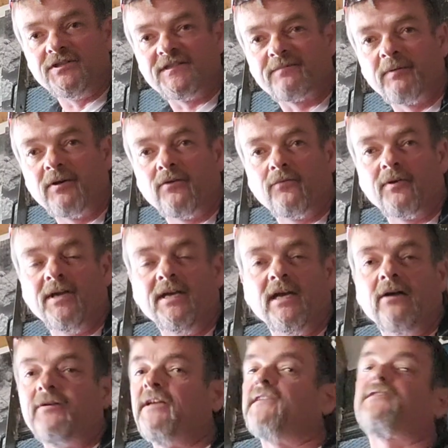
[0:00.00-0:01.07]
just sprinkle right
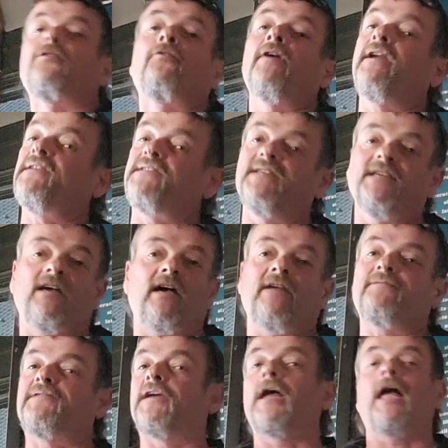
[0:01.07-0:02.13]
down. It's crazy.
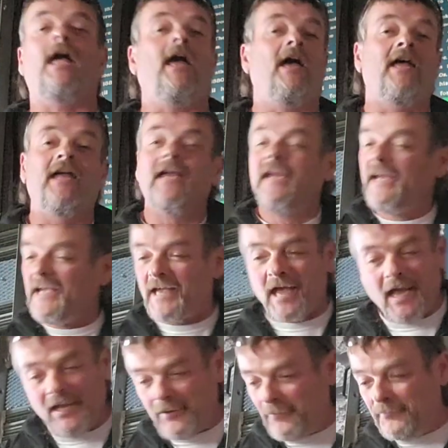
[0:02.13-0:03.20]
I
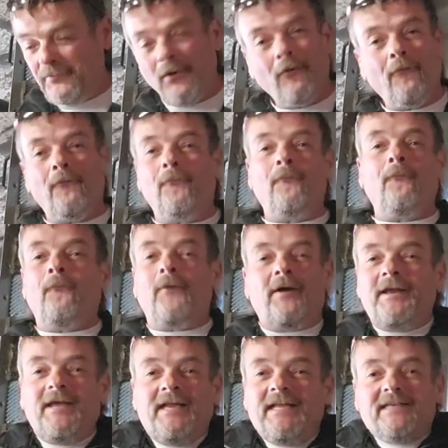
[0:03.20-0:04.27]
don't know
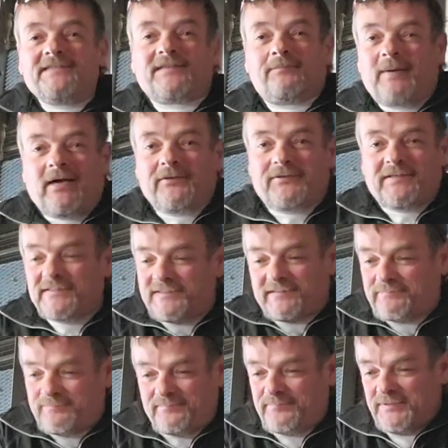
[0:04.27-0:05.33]
what it is about
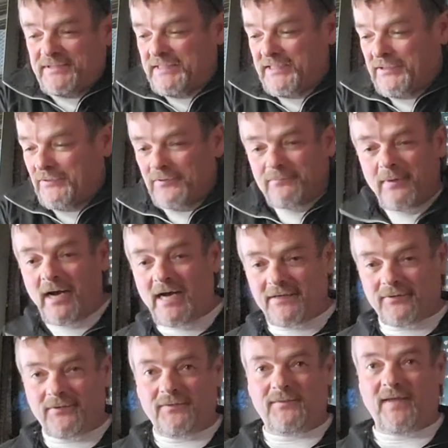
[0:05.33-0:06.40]
this particular
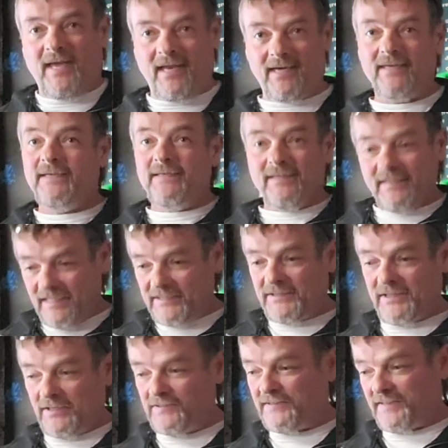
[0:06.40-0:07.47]
model that it
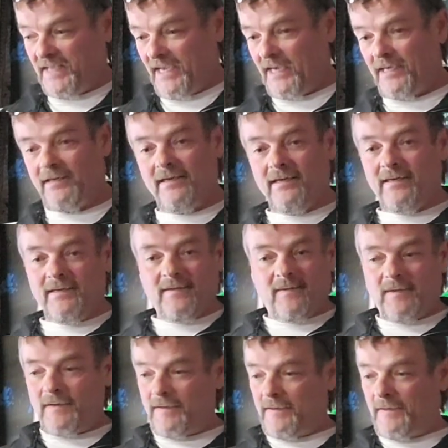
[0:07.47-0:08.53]
does that.
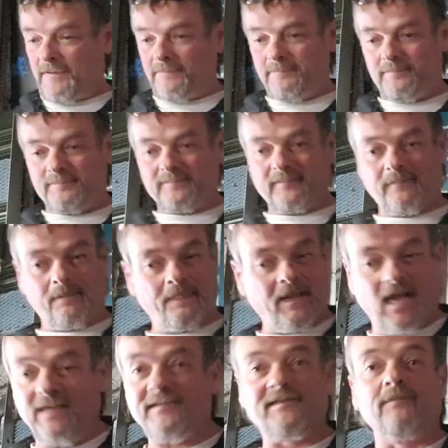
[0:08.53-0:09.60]

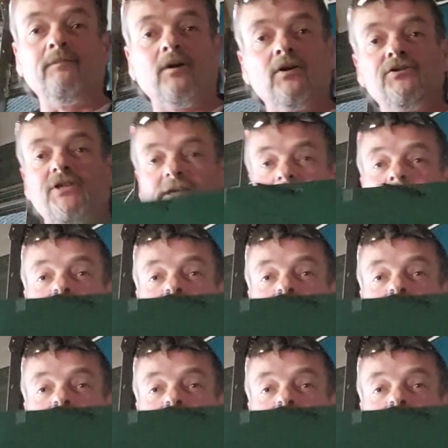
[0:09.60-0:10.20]
I submerge it